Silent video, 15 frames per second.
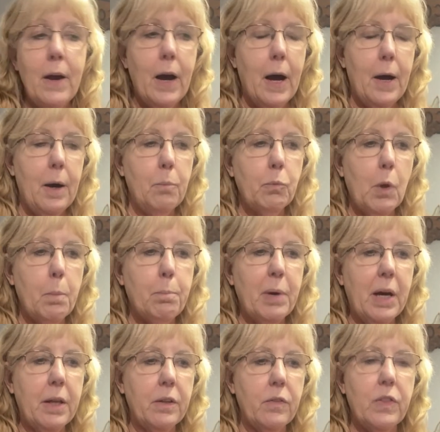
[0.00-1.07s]

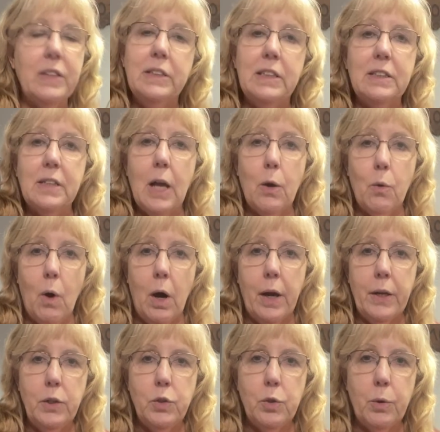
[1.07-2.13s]
But this is how I
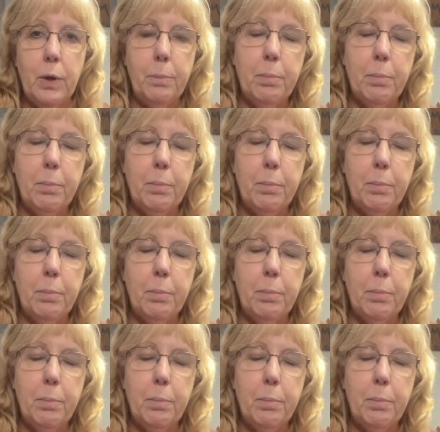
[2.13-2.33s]
do it.